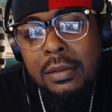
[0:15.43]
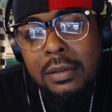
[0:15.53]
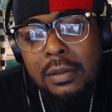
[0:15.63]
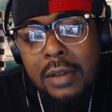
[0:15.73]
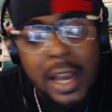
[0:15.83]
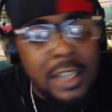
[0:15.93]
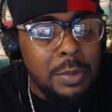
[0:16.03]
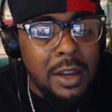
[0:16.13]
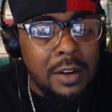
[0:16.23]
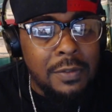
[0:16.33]
Heist
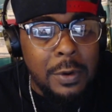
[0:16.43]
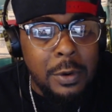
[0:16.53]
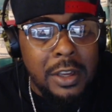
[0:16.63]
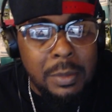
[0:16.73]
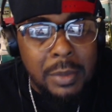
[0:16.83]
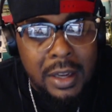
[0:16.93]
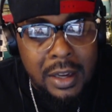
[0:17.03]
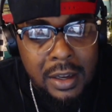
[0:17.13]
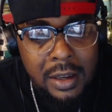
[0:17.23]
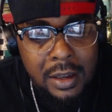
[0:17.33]
Man the Foe here,
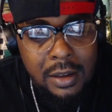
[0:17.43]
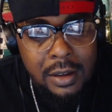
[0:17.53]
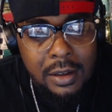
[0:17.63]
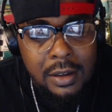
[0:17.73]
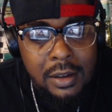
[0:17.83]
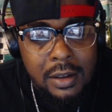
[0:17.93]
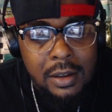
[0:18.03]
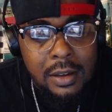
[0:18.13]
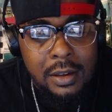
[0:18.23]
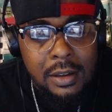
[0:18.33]
man.
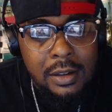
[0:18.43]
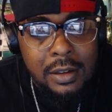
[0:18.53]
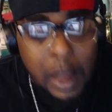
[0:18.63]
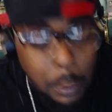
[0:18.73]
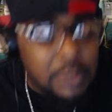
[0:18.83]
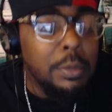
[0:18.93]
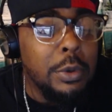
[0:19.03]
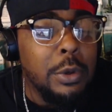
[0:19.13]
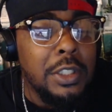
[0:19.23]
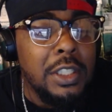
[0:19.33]
That was some
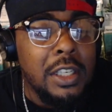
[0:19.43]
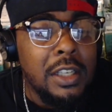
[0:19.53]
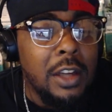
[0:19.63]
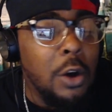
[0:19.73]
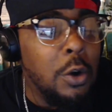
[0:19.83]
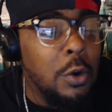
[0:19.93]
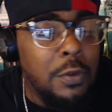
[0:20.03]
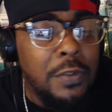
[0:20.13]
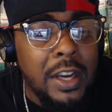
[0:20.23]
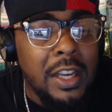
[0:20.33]
bullshit. The whole
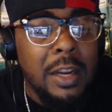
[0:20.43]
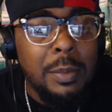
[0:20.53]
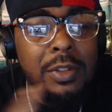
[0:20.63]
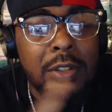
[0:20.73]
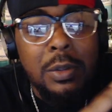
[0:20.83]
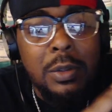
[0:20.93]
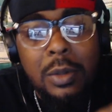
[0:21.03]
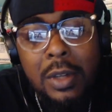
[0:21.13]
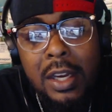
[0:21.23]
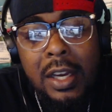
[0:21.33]
fucking episode.
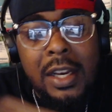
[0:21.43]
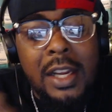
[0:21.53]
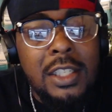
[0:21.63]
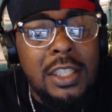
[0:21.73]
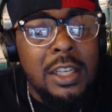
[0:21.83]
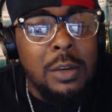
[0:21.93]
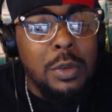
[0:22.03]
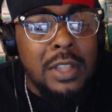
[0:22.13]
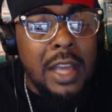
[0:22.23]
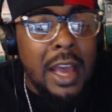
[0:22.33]
That shit
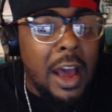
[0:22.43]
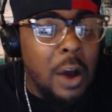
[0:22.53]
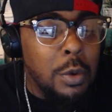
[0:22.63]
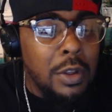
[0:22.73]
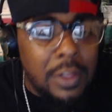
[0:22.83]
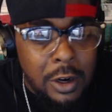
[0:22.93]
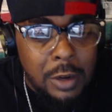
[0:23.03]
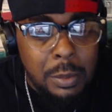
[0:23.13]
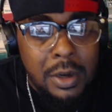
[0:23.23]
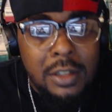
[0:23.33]
was an hour and 30
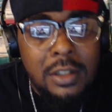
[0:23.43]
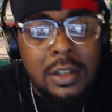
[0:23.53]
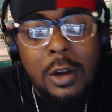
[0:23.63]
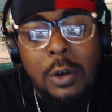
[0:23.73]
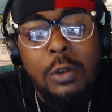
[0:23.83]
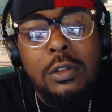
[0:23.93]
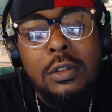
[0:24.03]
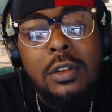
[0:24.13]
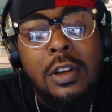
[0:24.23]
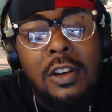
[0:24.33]
minutes
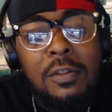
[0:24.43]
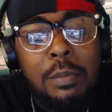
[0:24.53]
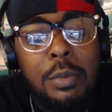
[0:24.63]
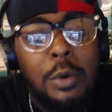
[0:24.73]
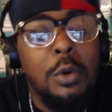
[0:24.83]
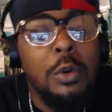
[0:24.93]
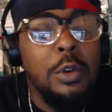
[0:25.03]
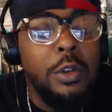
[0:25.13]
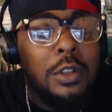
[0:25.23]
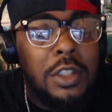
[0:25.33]
long of
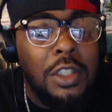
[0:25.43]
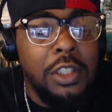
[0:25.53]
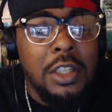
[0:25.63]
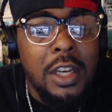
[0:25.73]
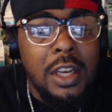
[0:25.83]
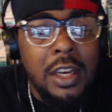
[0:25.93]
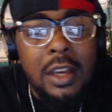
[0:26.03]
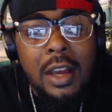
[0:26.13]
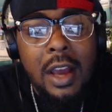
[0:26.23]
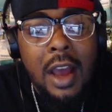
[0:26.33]
bullshit.
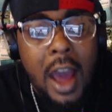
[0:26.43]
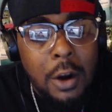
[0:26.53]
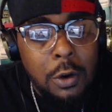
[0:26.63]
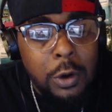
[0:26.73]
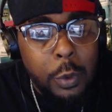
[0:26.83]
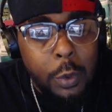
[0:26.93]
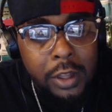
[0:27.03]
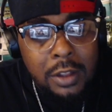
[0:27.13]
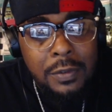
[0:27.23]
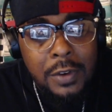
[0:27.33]
I don't know
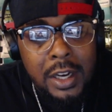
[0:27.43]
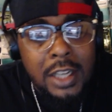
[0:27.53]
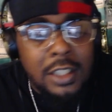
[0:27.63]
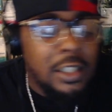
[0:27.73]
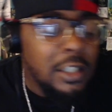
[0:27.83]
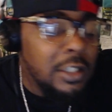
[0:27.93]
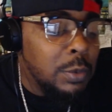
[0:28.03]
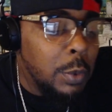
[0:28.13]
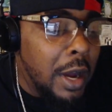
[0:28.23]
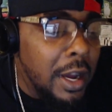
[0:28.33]
what the fuck I just
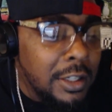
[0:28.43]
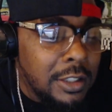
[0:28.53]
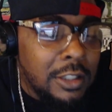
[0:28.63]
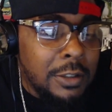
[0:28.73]
watched.